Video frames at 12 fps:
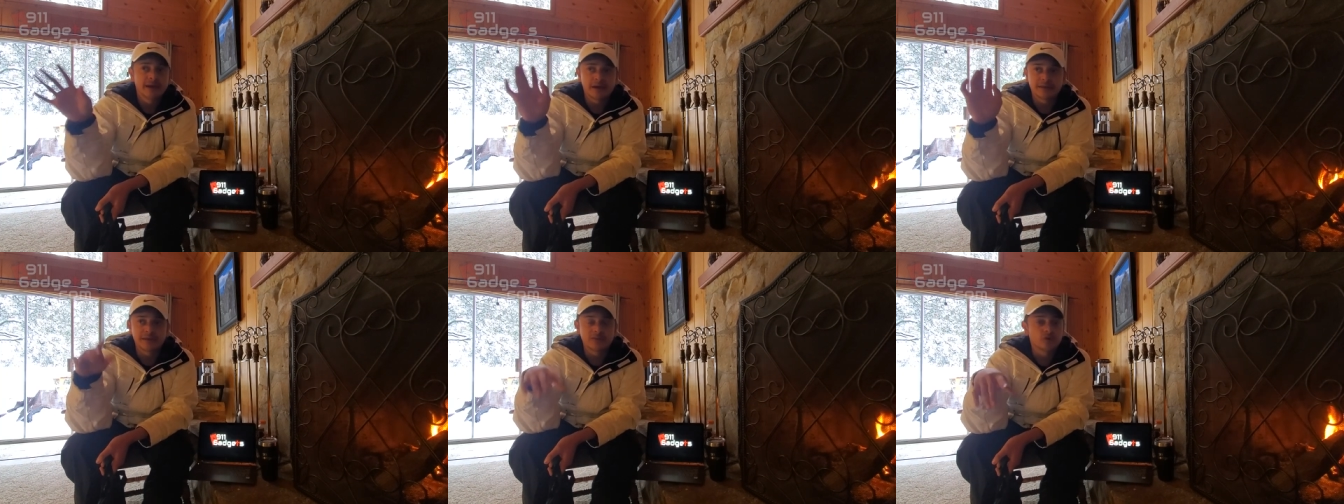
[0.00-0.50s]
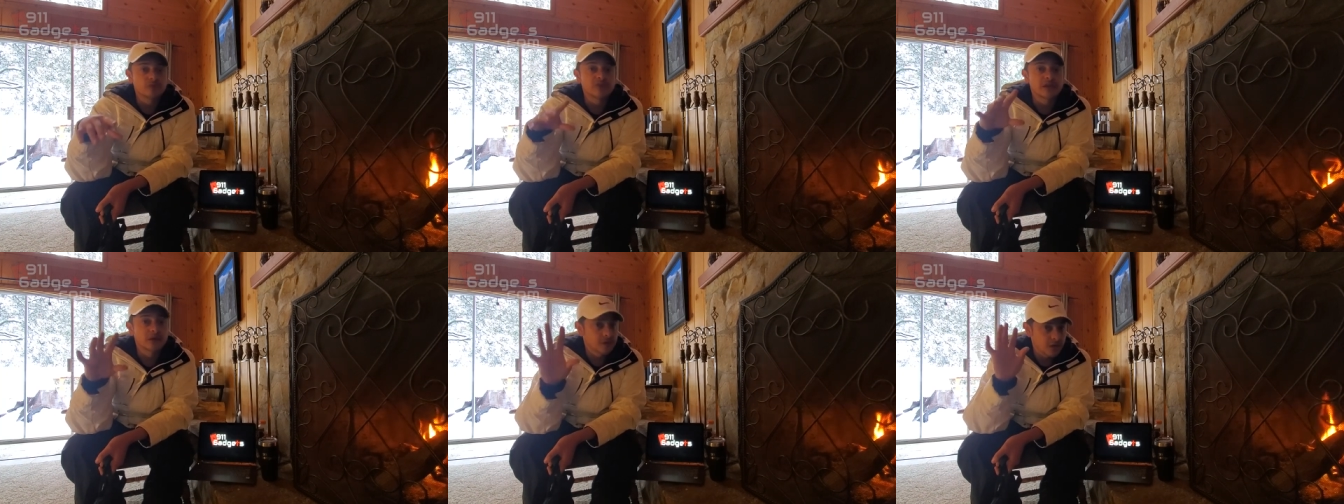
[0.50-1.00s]
I think there are over
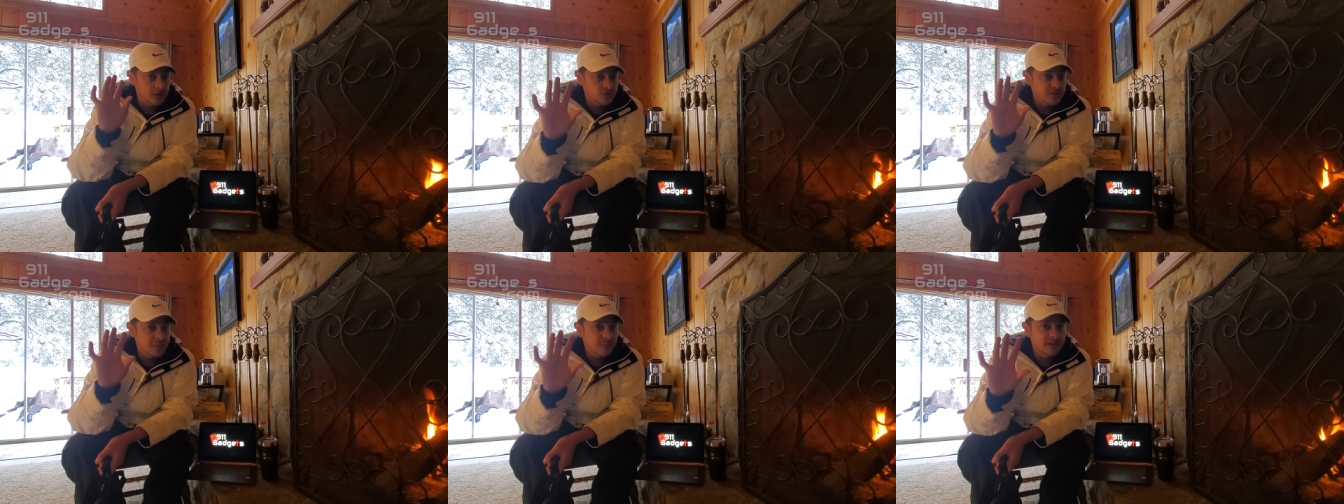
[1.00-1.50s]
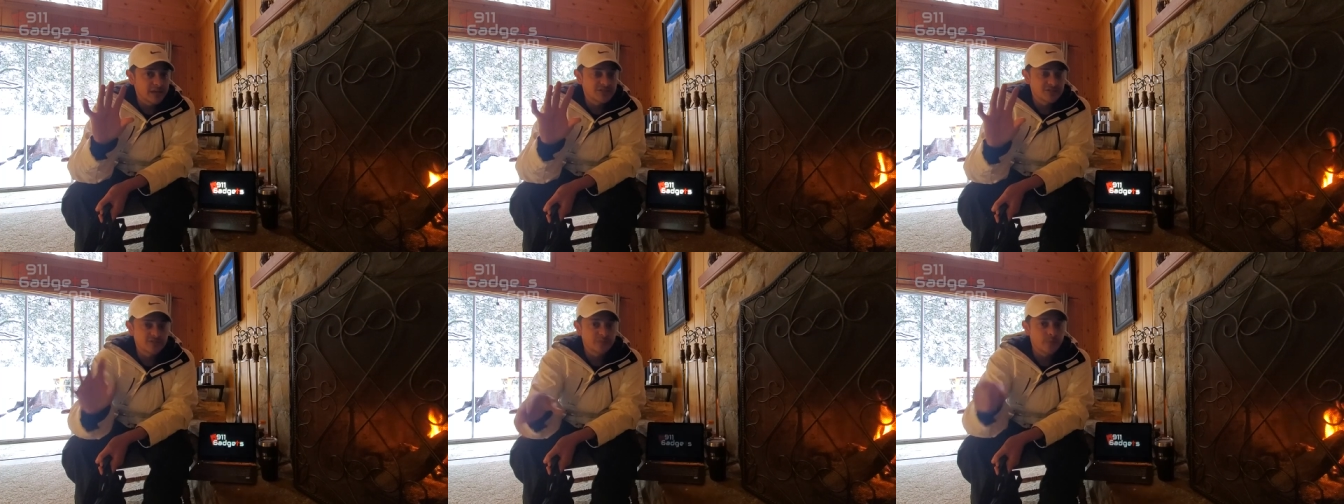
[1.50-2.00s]
like one hundred
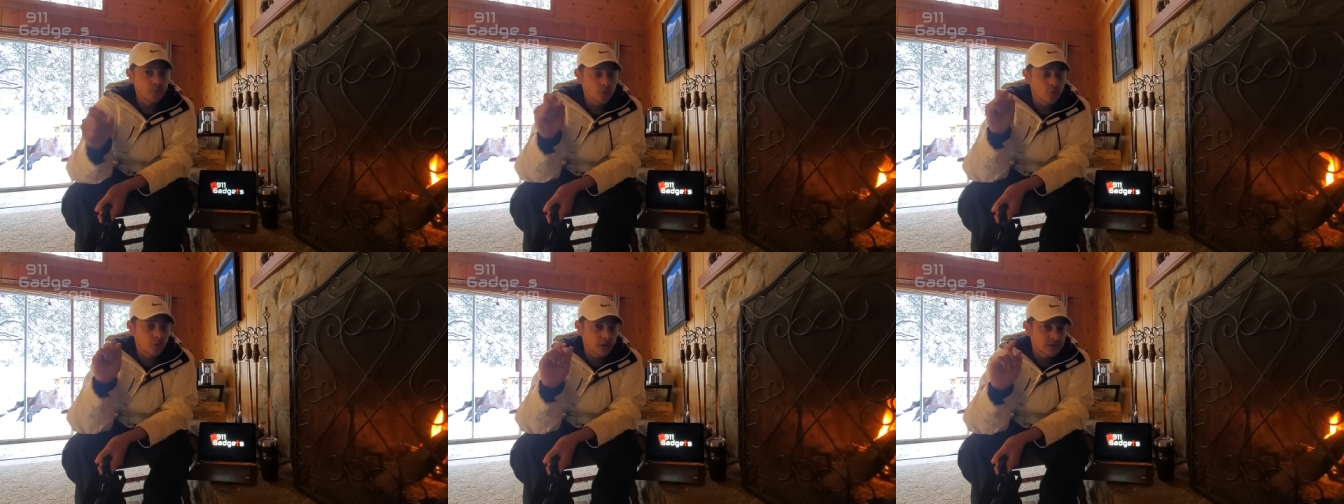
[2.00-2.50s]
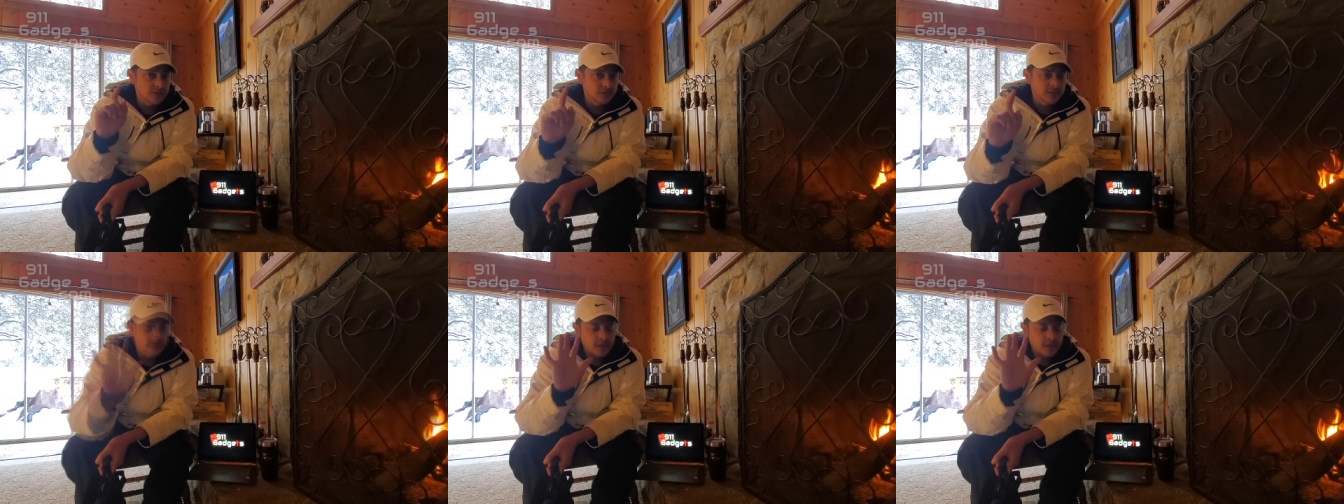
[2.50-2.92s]
applications of people who wanna do it.